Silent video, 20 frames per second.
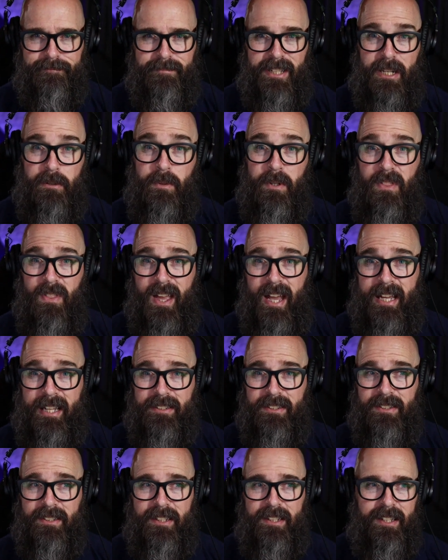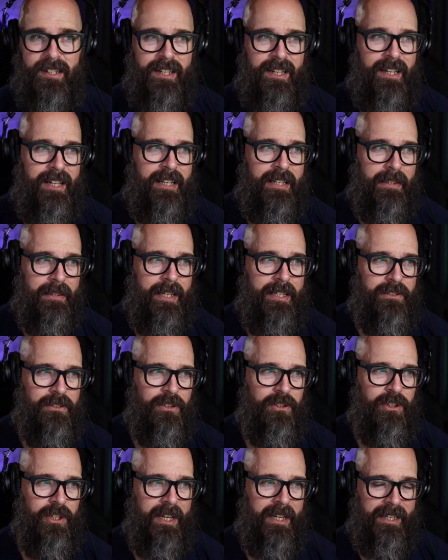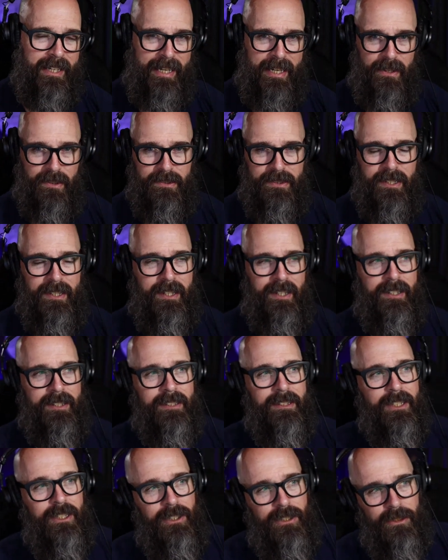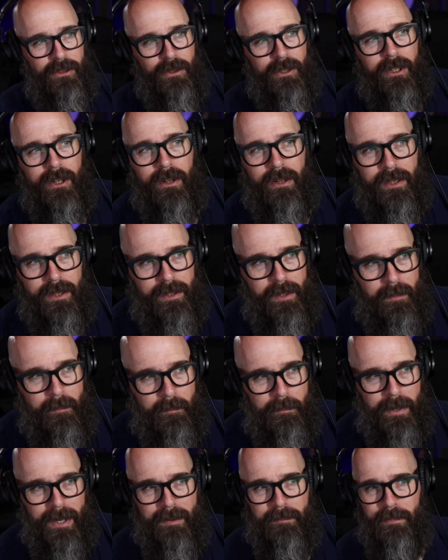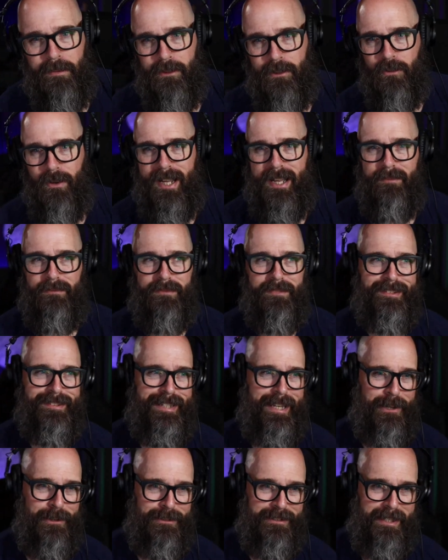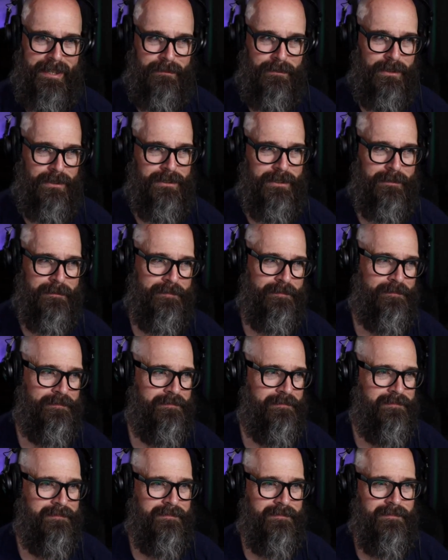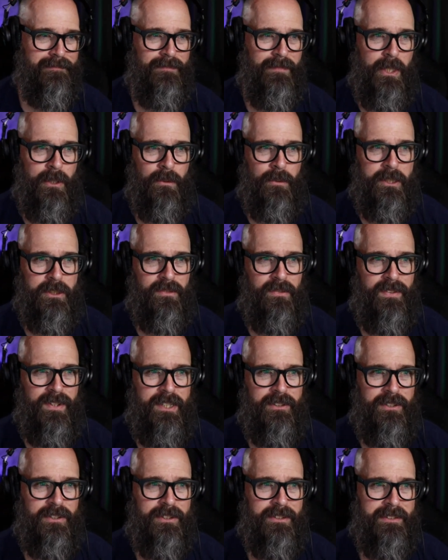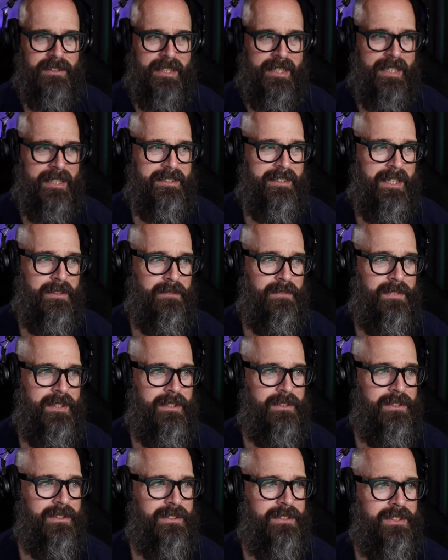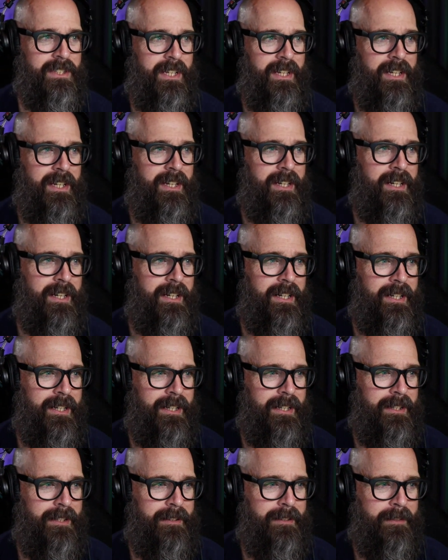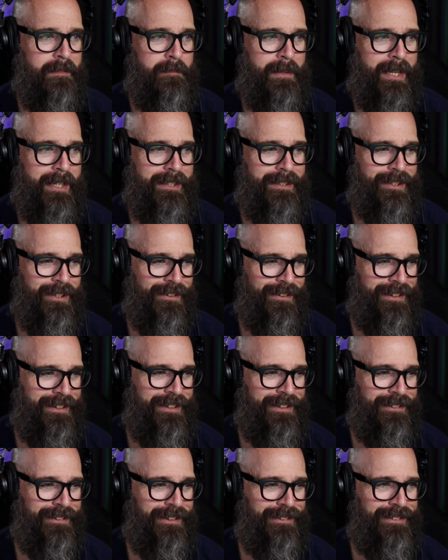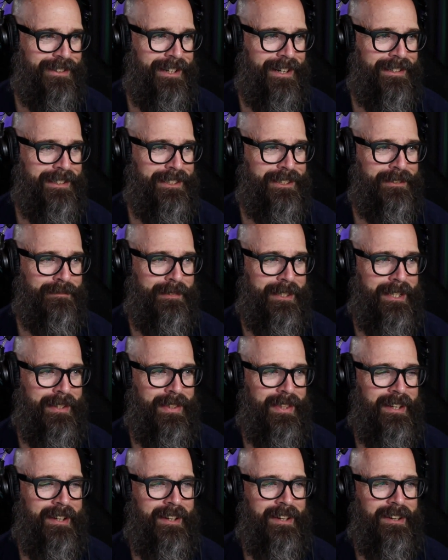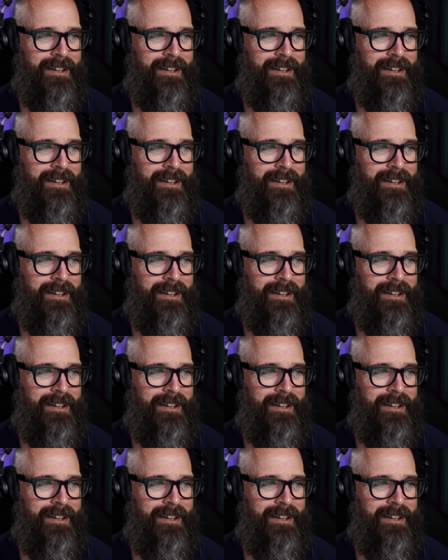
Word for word: And with that, let's check out a cue called Bump Draft Daredevils, which features, like I said, features uh, my guitar hero Donnie Smith